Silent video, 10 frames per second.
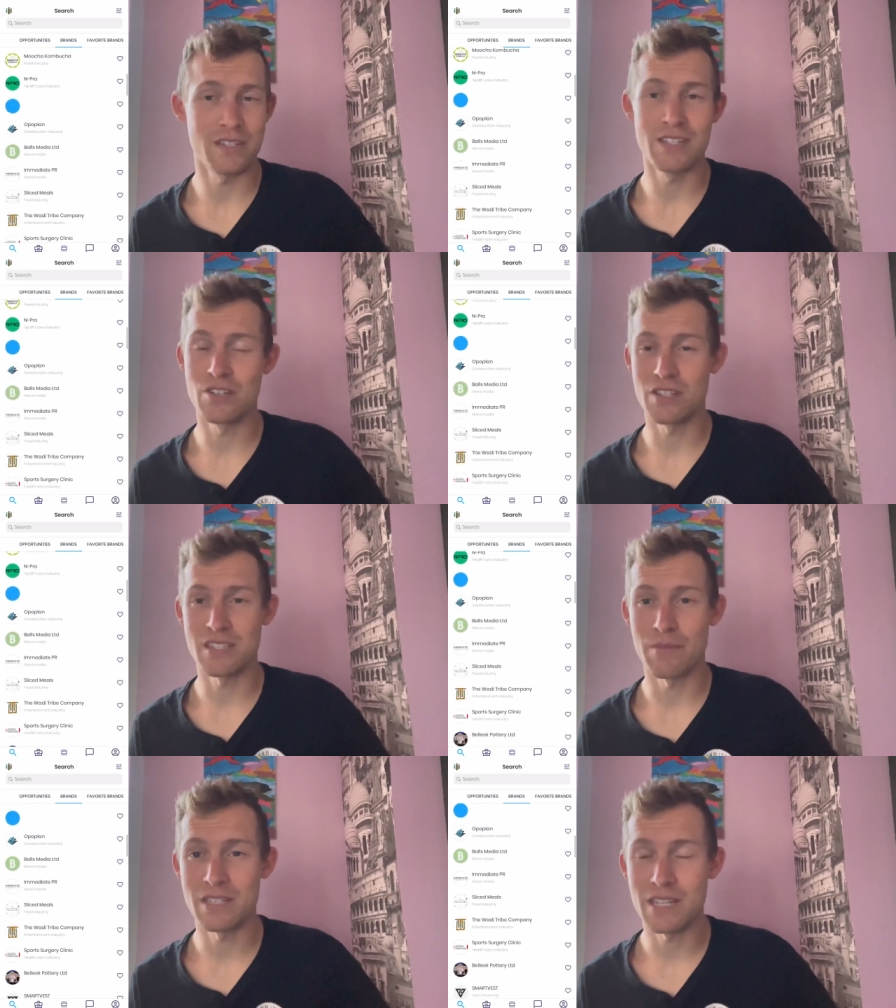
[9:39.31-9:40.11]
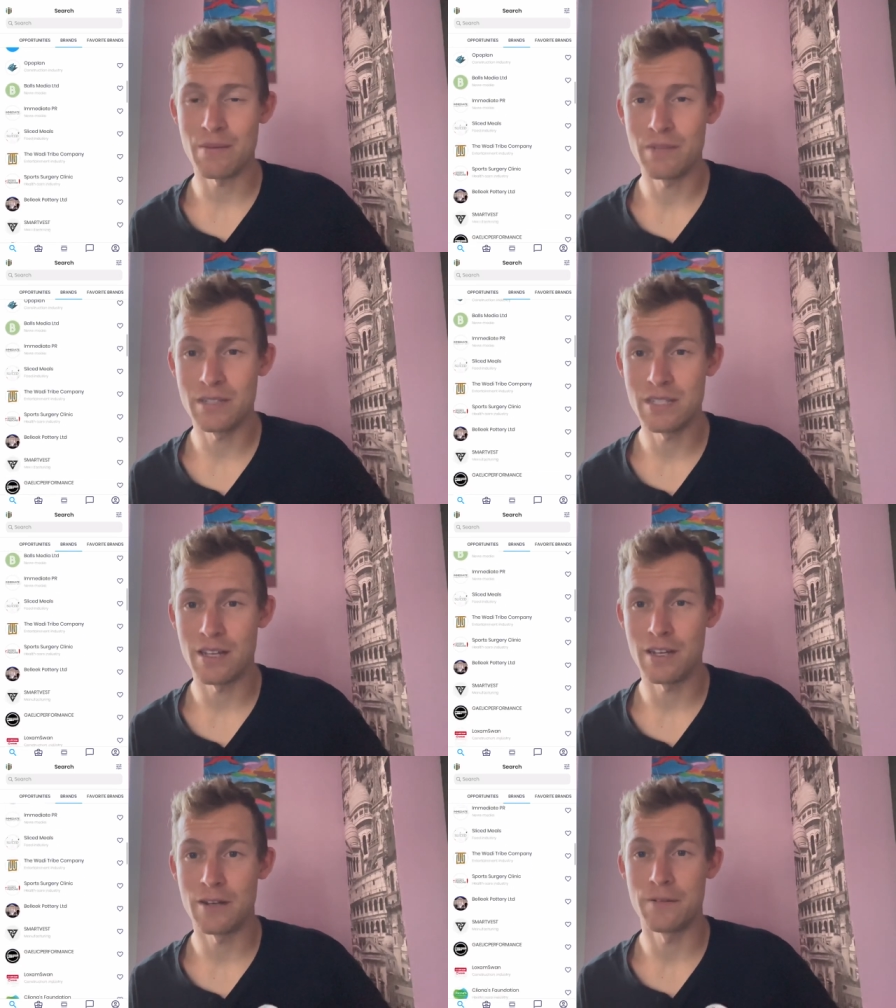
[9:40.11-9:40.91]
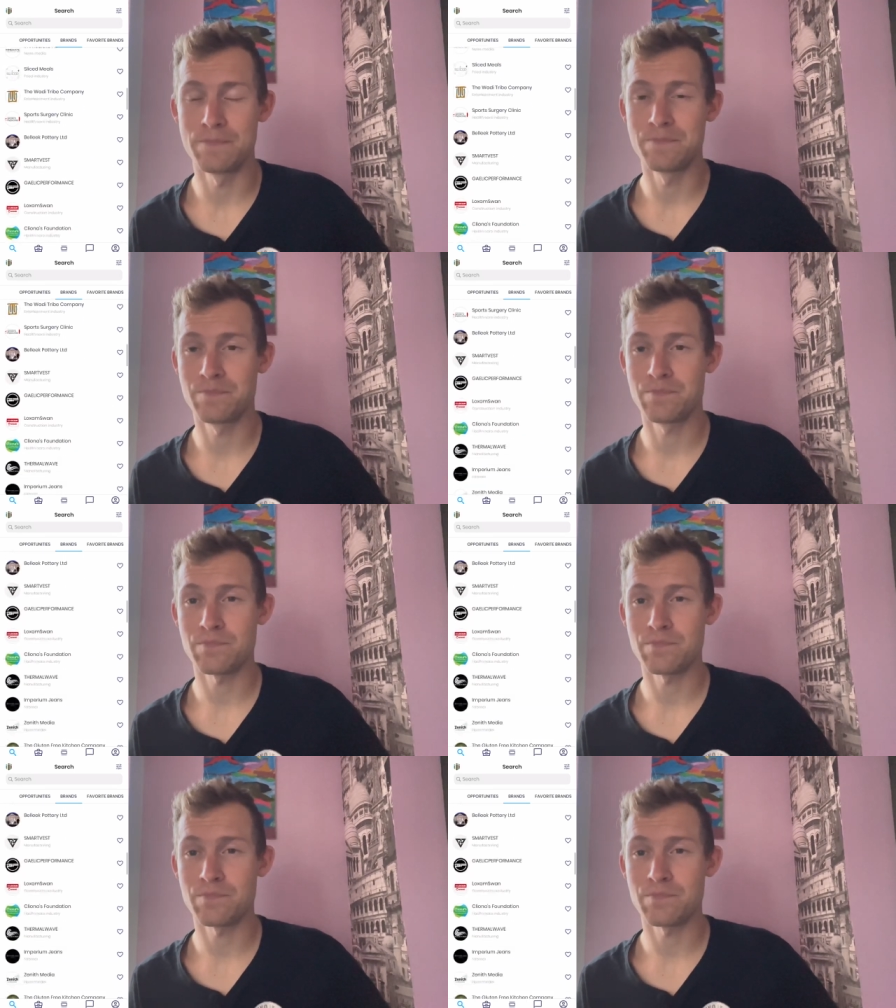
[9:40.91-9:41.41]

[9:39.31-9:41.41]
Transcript: These are just some examples. Um,